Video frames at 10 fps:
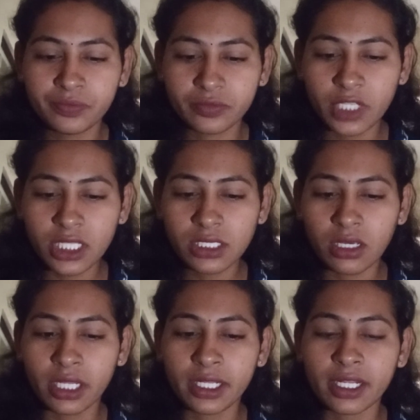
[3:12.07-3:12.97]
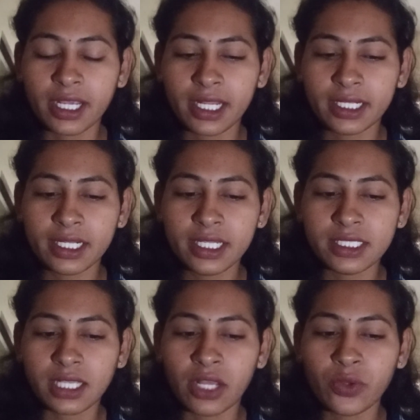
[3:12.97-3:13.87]
These intercalated
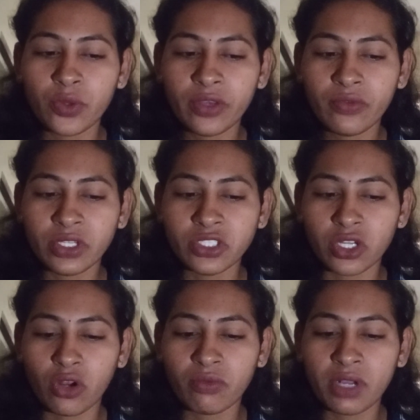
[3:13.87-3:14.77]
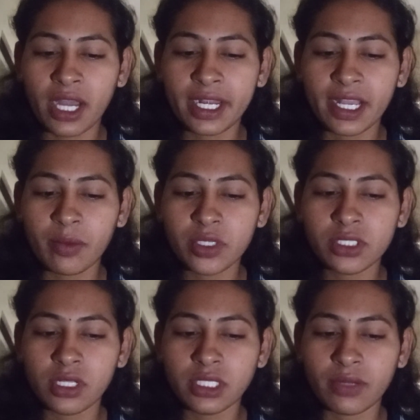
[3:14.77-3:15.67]
discs are unique feature of cardiac
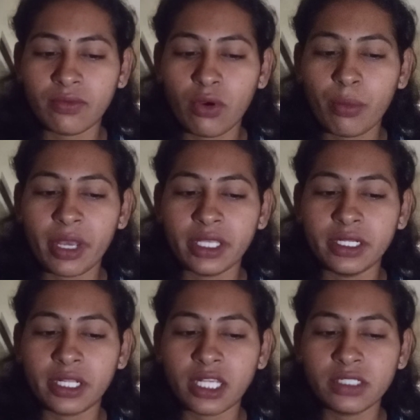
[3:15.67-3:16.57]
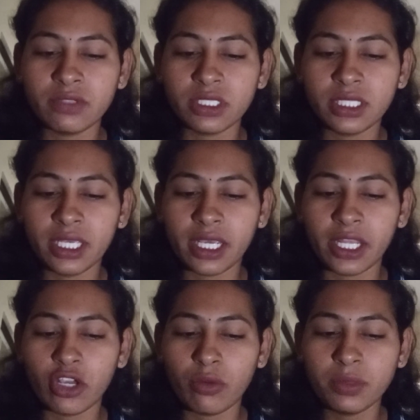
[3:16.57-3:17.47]
muscles and formed by the transverse
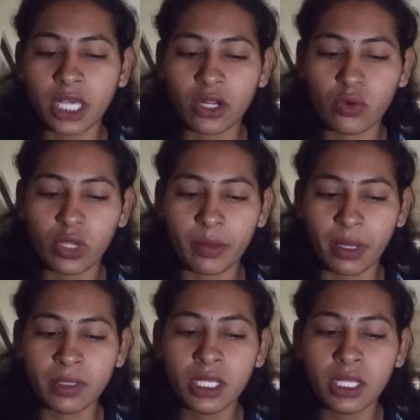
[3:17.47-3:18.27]
thickening of sarcolemma.